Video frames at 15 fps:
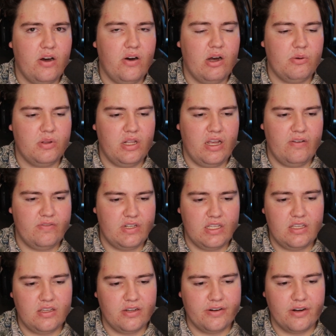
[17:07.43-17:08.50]
I would love to
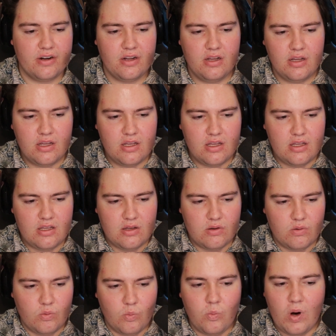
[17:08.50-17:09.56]
hear
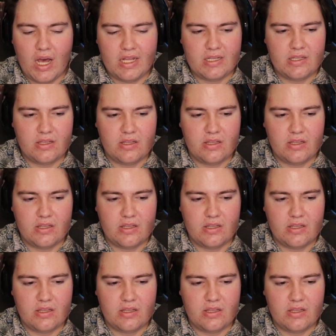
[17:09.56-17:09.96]
what